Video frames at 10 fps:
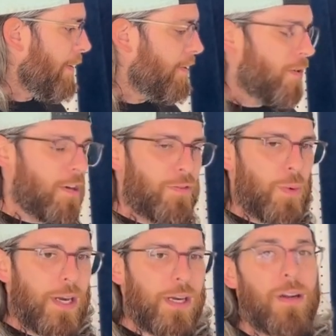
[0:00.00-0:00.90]
the
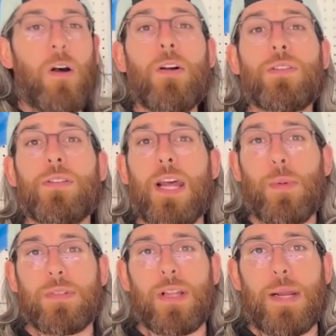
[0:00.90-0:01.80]
software, also that it
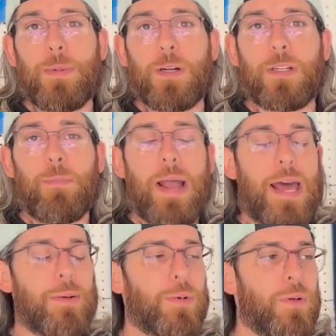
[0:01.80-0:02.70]
was Lightburn
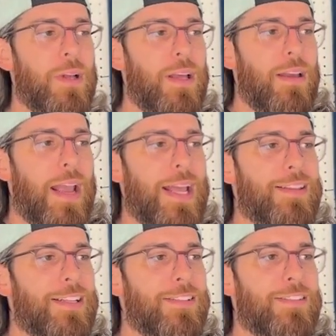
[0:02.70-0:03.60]
compatible, and
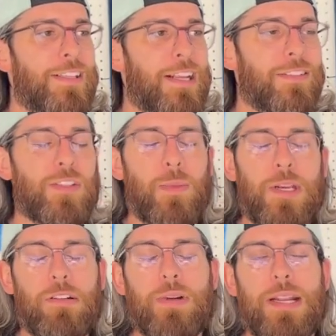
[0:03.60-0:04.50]
then just seeing so
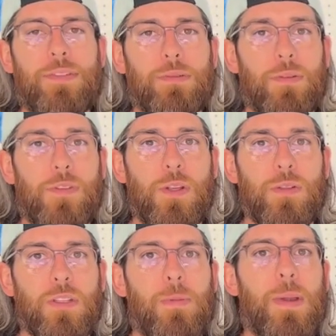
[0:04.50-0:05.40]
many raving
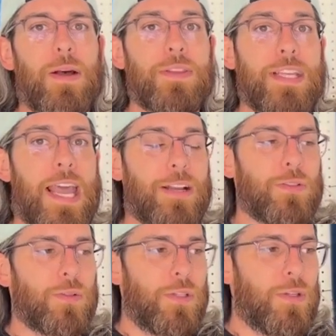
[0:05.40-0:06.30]
reviews about the
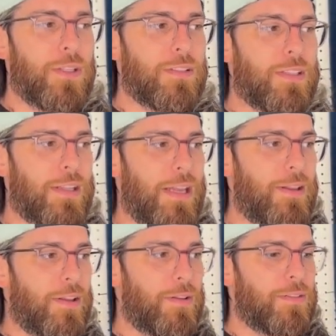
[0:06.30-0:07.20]
actual units and
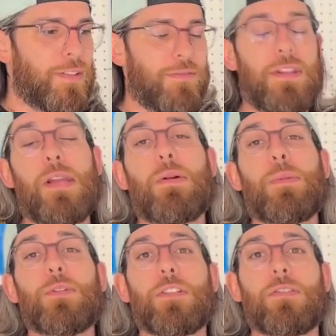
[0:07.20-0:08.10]
the stuff that they were
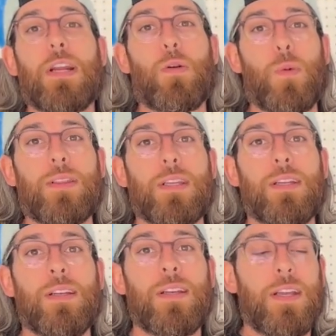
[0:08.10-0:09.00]
able to create with it.
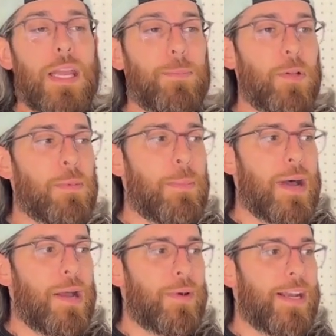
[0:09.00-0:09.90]
It blew my
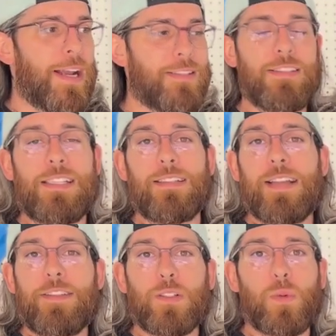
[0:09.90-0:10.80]
mind when I got to see
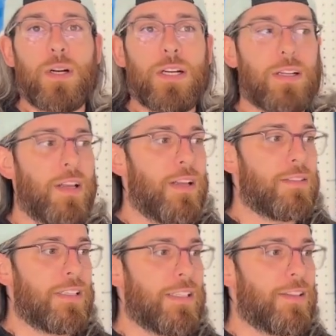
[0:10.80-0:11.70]
leather work,
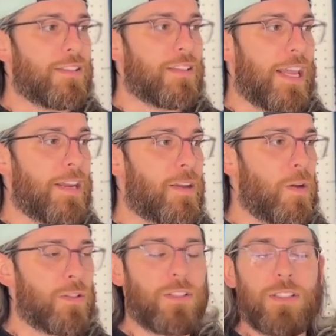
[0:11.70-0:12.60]
see the slate
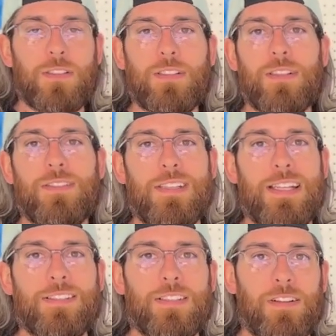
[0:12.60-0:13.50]
coasters,
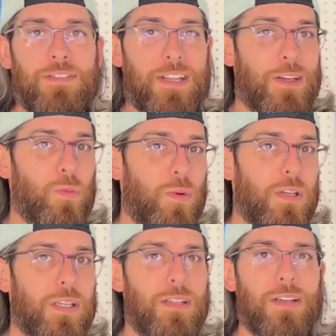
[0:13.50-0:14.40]
seeing stuff done in
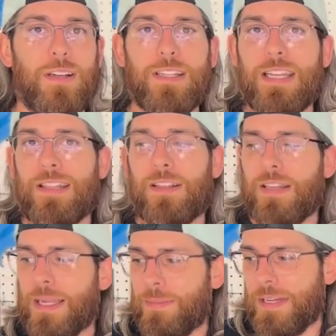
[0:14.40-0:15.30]
wood, again, the
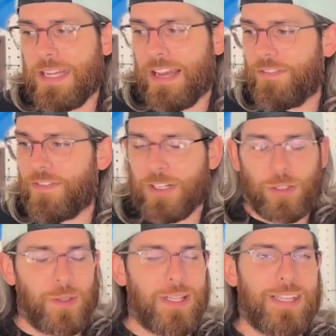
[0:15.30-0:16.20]
MDF,
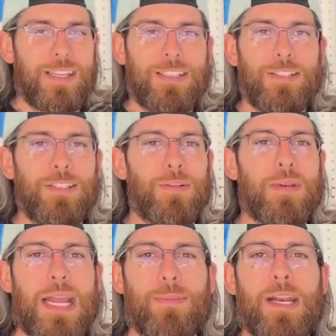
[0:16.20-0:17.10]
acrylic, you
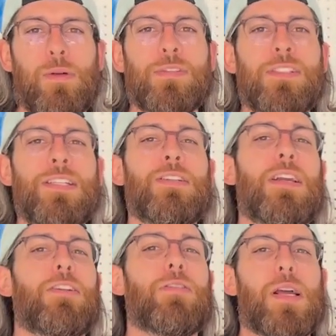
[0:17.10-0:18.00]
name it, I was seeing
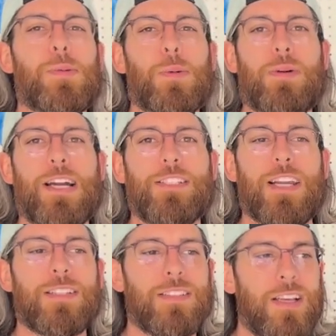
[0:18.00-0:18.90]
incredible
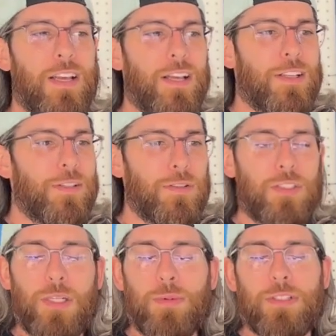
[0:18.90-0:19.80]
projects.
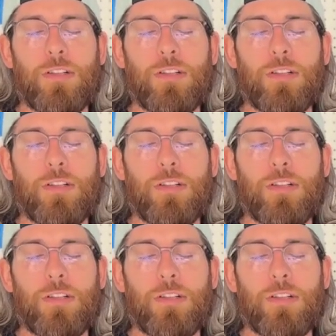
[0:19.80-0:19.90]
YouTube was a